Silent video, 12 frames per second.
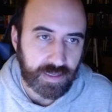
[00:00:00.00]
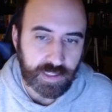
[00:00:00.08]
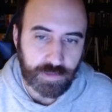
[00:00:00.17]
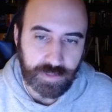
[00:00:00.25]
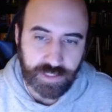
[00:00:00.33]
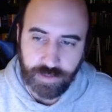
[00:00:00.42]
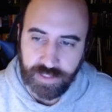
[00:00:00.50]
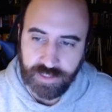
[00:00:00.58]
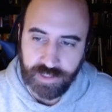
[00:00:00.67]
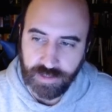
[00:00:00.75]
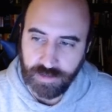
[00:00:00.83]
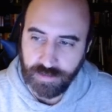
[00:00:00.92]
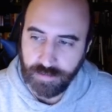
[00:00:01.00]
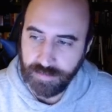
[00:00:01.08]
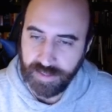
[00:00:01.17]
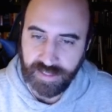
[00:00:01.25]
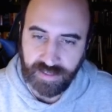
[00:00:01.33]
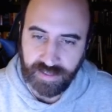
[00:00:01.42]
2022
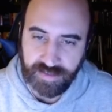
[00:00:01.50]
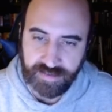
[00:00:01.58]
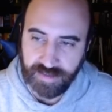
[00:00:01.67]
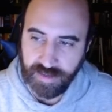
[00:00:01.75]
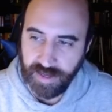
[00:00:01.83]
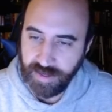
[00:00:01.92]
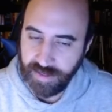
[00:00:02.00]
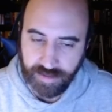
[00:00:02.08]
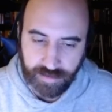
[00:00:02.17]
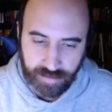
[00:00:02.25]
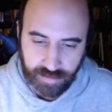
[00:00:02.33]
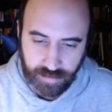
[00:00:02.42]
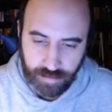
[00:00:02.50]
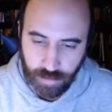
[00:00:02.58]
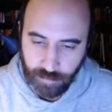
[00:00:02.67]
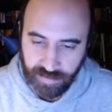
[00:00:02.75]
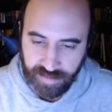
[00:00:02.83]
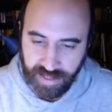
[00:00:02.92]
is declining.
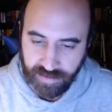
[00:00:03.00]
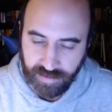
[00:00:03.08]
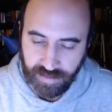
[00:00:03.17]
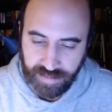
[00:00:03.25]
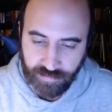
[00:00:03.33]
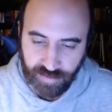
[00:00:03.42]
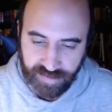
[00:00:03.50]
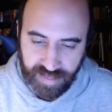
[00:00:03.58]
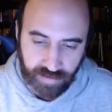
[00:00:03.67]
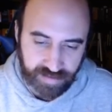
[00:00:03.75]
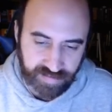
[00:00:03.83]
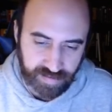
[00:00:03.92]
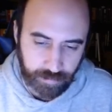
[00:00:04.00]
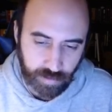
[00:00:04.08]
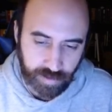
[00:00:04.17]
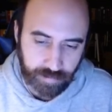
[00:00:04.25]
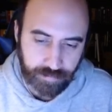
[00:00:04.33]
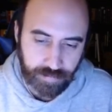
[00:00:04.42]
Hopefully, that levels out at some point.